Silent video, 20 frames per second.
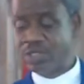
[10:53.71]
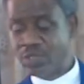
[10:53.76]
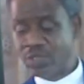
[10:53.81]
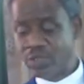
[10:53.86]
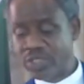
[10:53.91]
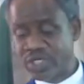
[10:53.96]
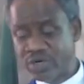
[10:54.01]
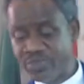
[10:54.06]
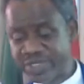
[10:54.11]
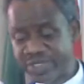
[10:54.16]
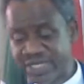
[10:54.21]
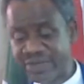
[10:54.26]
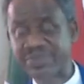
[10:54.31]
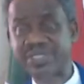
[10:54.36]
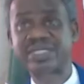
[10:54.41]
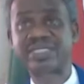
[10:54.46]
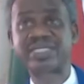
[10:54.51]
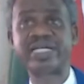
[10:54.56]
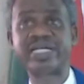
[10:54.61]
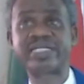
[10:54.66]
Deuteronomy
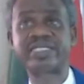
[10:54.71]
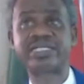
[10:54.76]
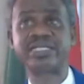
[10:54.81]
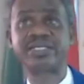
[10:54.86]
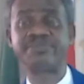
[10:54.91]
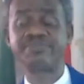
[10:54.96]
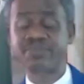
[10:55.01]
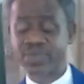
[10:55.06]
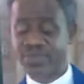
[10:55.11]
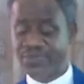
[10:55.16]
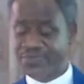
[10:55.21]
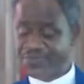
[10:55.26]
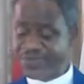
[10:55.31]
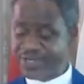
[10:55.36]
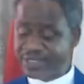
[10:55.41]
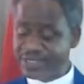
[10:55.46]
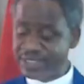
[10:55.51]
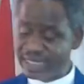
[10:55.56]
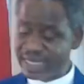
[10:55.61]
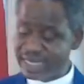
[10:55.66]
chapter 30,
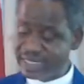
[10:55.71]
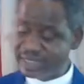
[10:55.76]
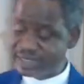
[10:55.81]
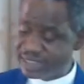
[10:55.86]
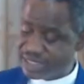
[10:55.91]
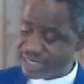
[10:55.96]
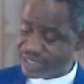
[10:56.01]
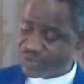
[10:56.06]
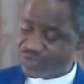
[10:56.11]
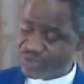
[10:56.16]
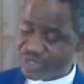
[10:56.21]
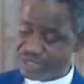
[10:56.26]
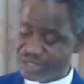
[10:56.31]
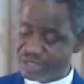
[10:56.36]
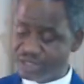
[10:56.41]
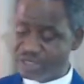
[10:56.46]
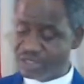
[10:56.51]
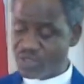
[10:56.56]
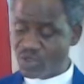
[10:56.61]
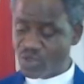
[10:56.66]
verse 19 and
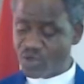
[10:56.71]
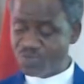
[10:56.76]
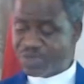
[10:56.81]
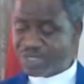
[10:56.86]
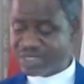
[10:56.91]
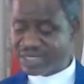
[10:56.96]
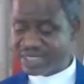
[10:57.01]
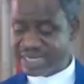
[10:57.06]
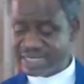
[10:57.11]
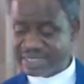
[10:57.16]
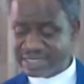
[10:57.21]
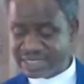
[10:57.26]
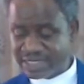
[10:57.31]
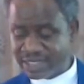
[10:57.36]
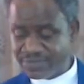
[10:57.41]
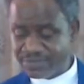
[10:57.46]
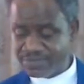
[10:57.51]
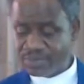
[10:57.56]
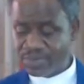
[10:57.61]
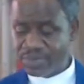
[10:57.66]
20. Deuteronomy
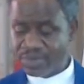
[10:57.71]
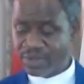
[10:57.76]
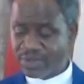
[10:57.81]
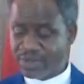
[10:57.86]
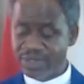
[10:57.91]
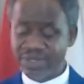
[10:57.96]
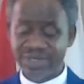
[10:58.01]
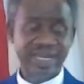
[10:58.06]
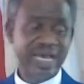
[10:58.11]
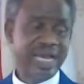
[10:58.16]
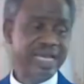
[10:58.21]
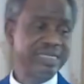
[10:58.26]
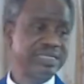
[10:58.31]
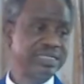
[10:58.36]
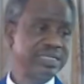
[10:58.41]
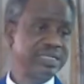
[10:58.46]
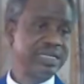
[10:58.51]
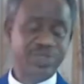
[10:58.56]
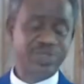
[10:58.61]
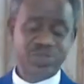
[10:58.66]
30,
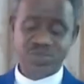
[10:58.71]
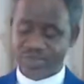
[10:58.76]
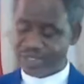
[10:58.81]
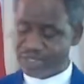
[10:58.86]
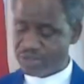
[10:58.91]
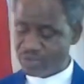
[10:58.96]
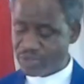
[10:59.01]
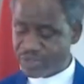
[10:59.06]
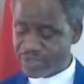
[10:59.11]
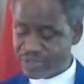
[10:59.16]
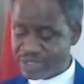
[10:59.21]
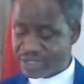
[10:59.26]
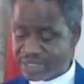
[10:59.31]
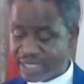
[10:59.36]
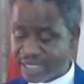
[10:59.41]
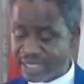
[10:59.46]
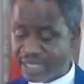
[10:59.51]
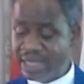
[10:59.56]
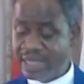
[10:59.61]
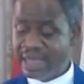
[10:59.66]
19 and 20. What does he
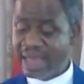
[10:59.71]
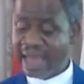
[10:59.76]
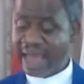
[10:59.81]
say?